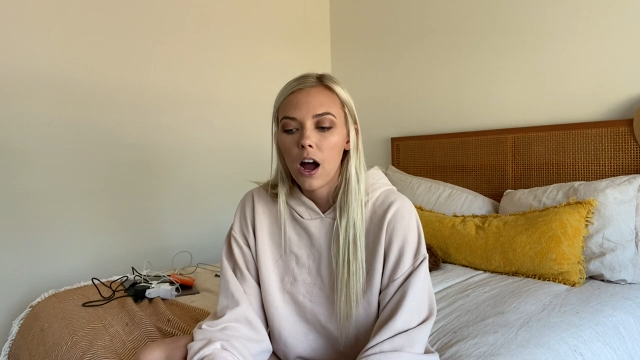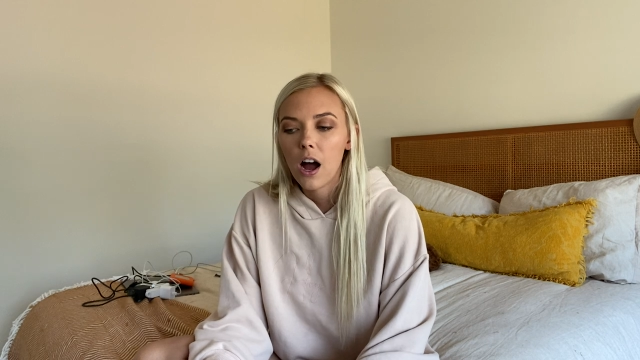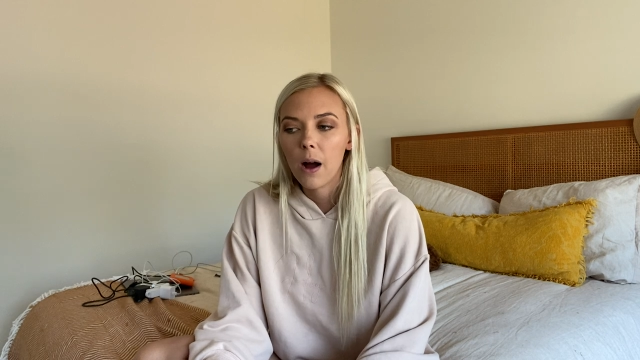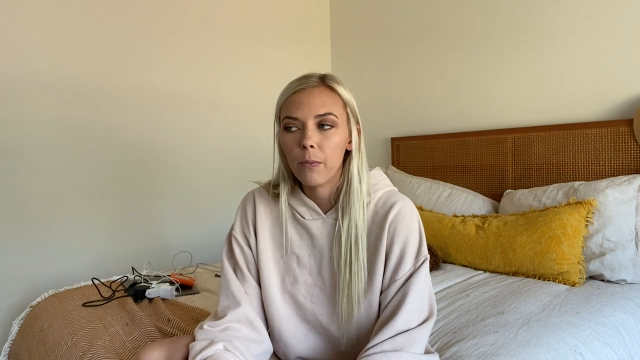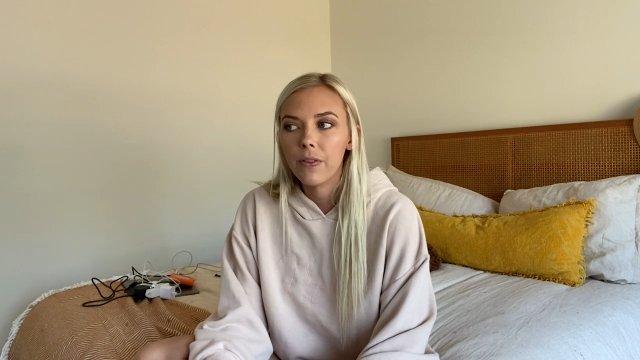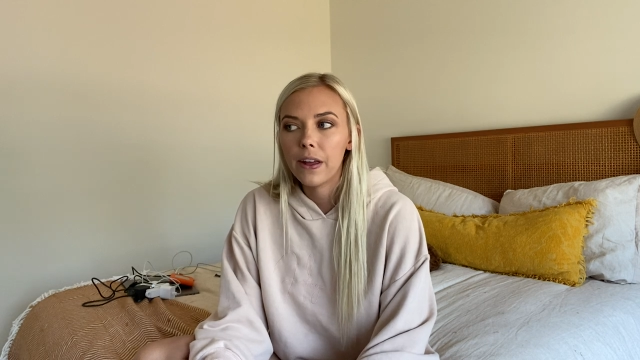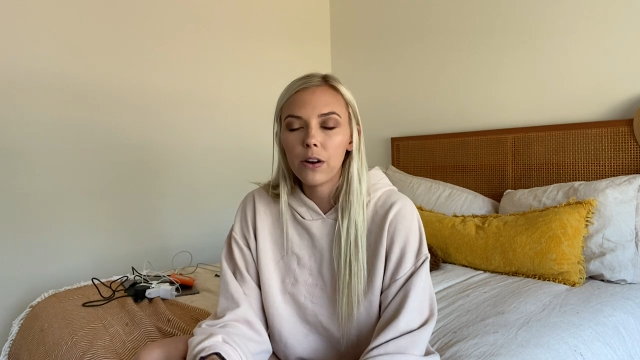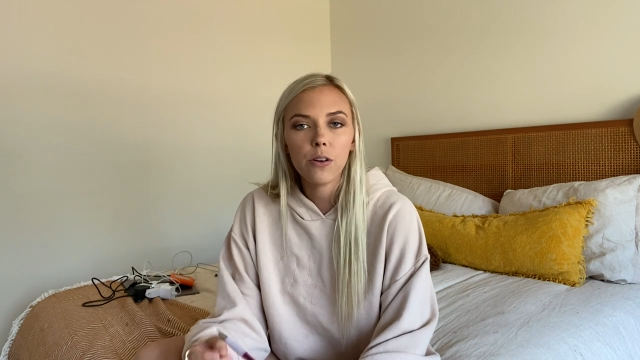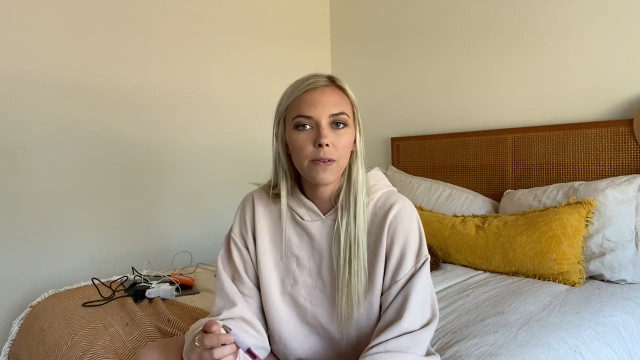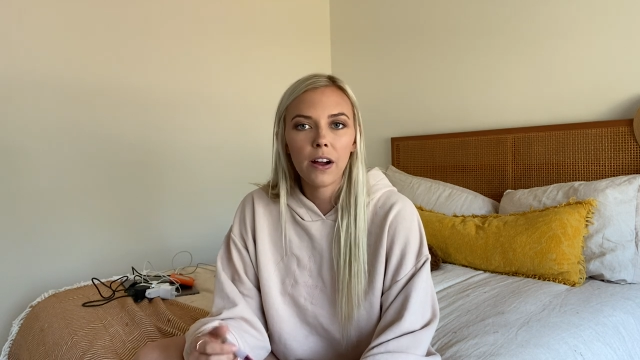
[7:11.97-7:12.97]
um, when
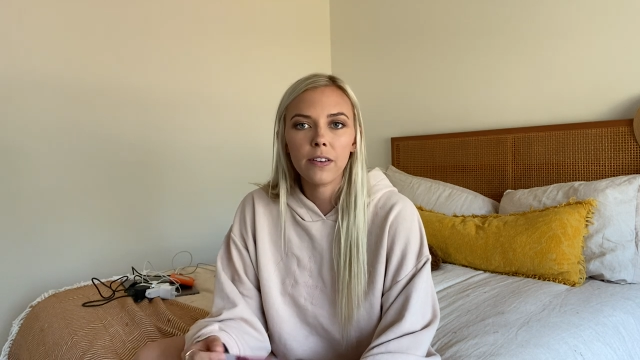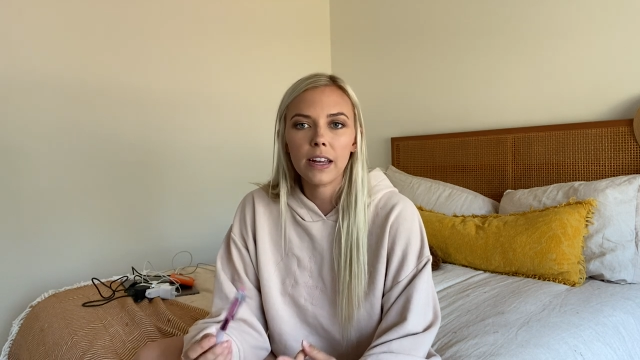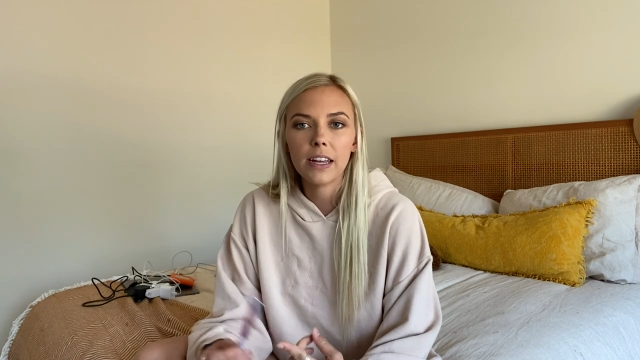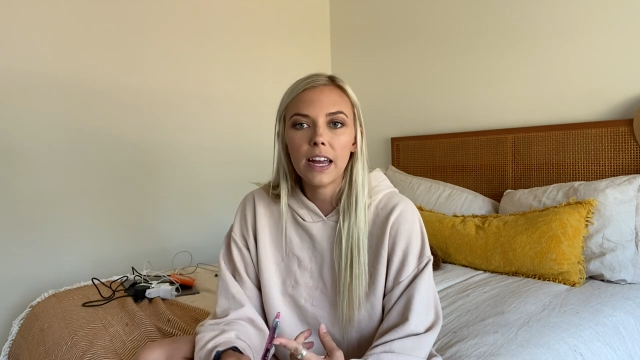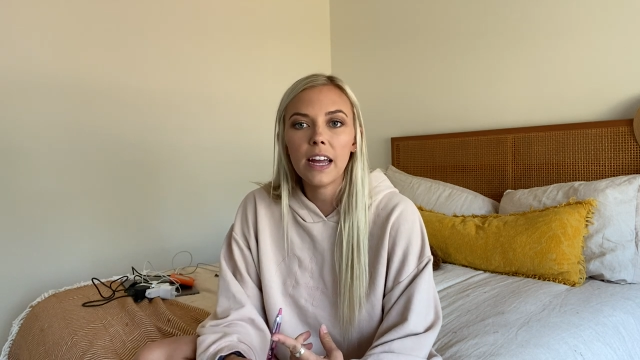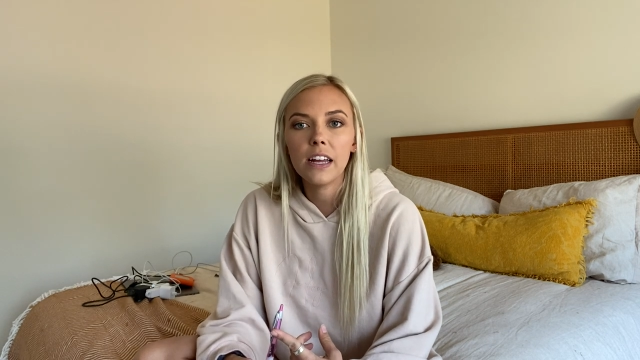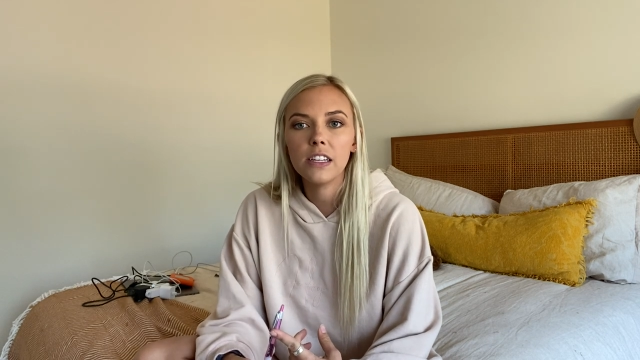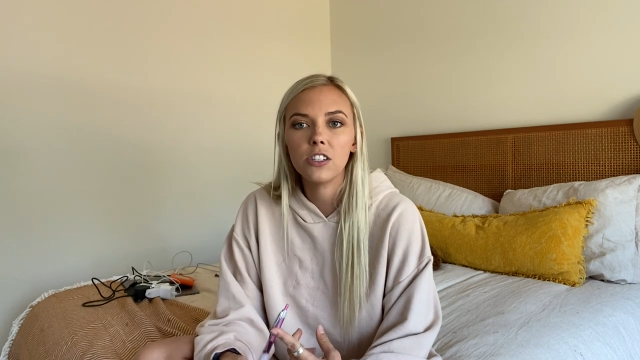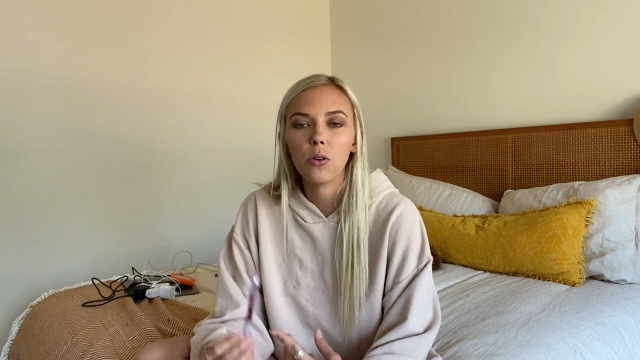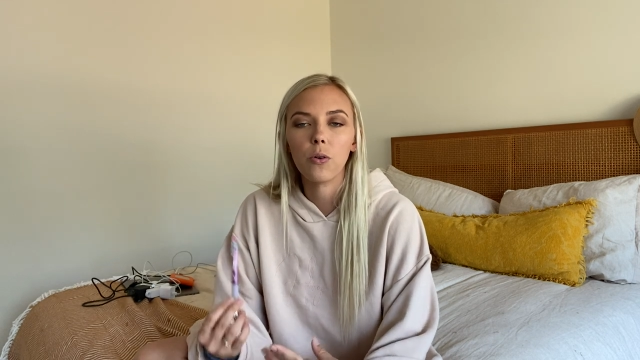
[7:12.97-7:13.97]
they're around like
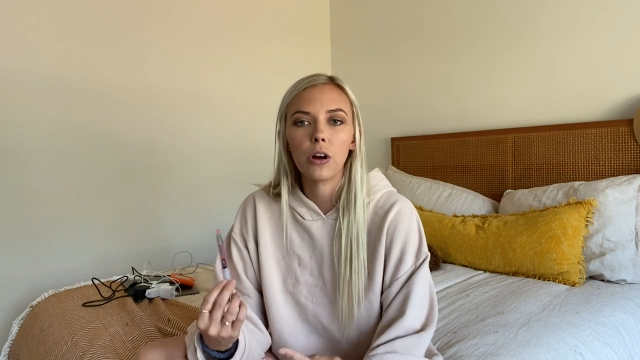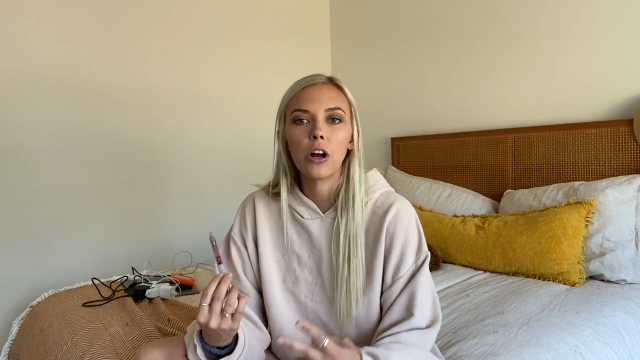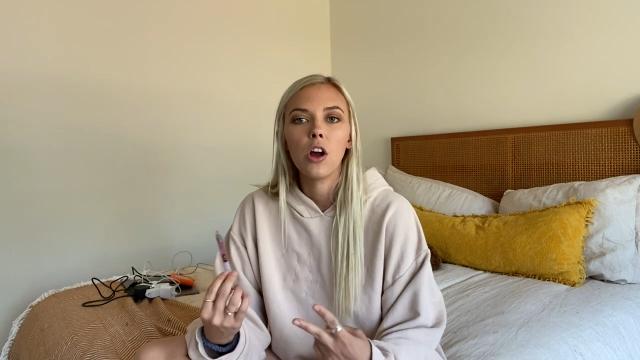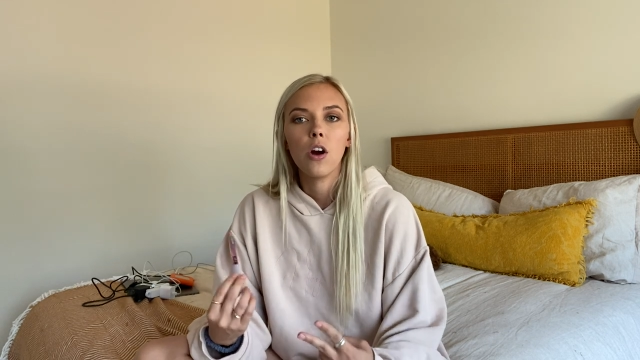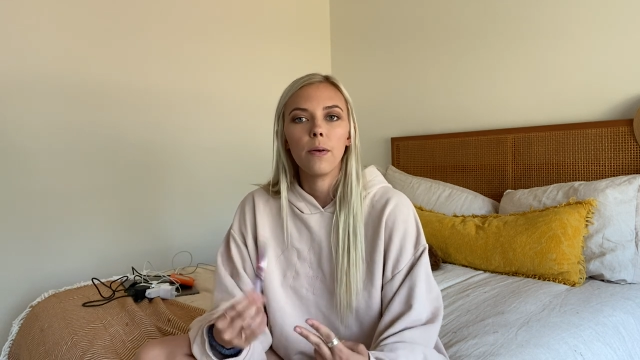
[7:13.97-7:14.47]
kids or